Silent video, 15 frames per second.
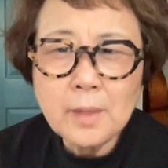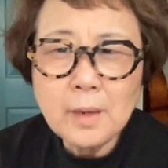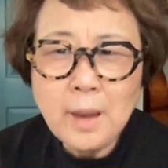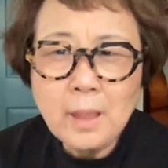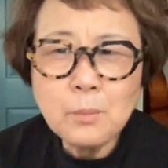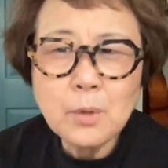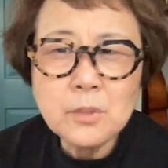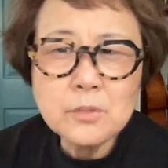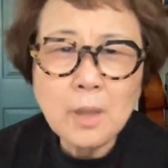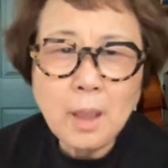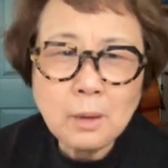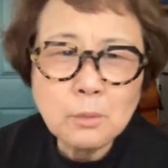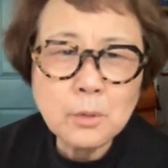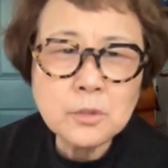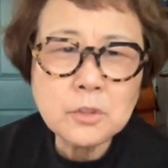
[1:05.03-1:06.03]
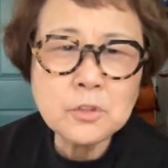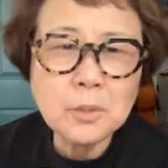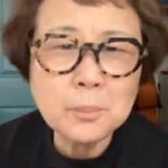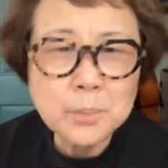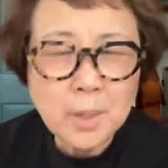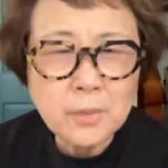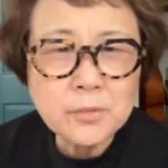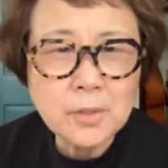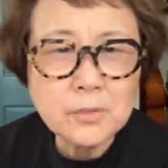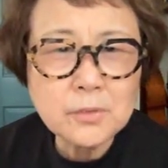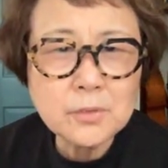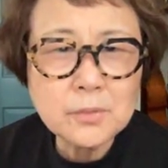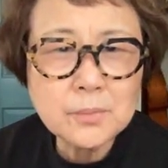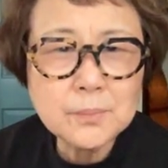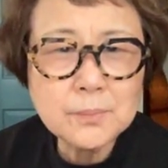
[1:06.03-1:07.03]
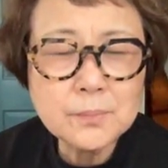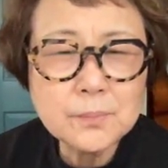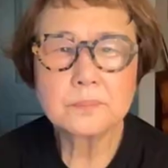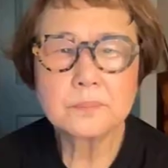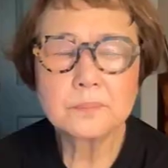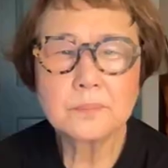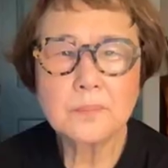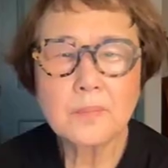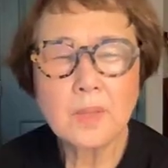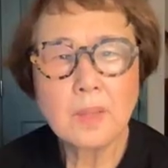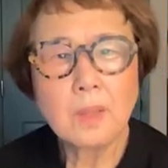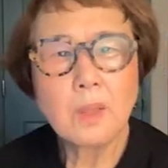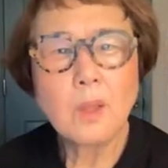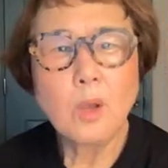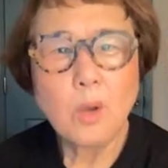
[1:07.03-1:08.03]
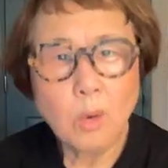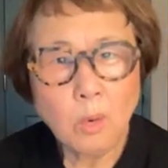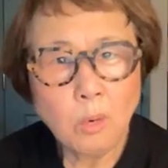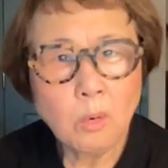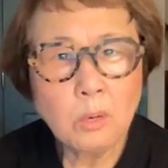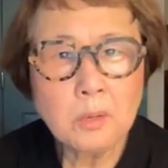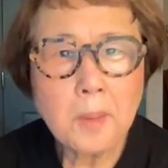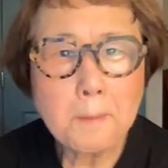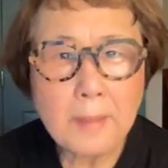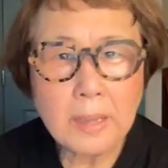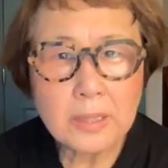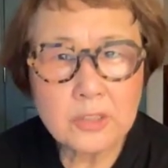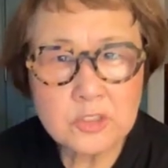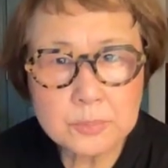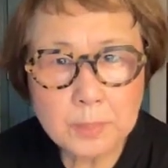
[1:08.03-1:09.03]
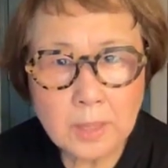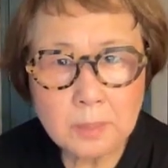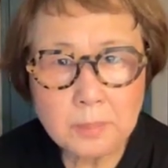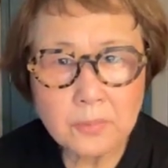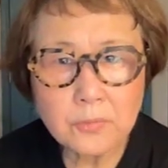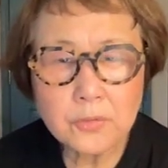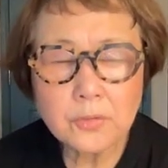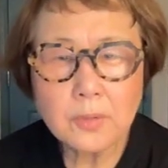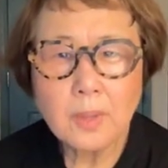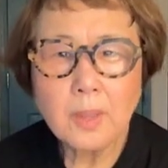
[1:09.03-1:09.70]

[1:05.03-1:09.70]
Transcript: the language acquisition process. All my experiments